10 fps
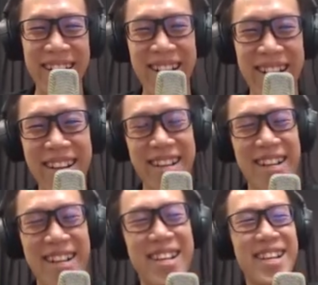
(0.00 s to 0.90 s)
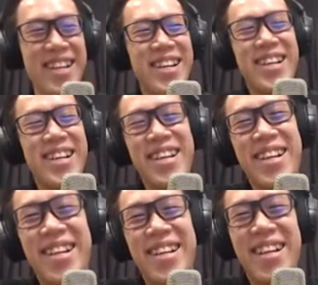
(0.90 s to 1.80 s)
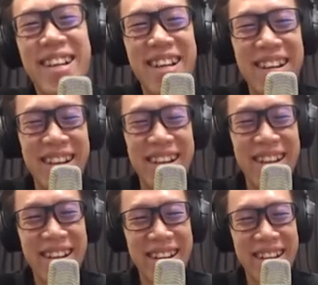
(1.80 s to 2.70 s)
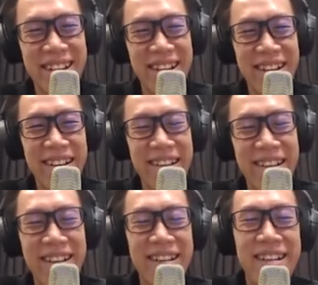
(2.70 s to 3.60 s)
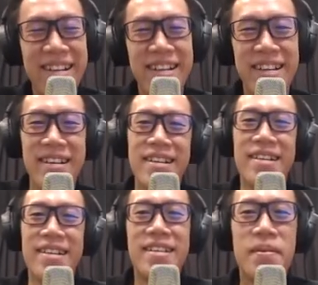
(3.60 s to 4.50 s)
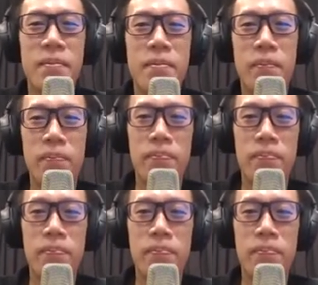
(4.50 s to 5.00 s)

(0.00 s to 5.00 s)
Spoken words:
The person shown says nothing.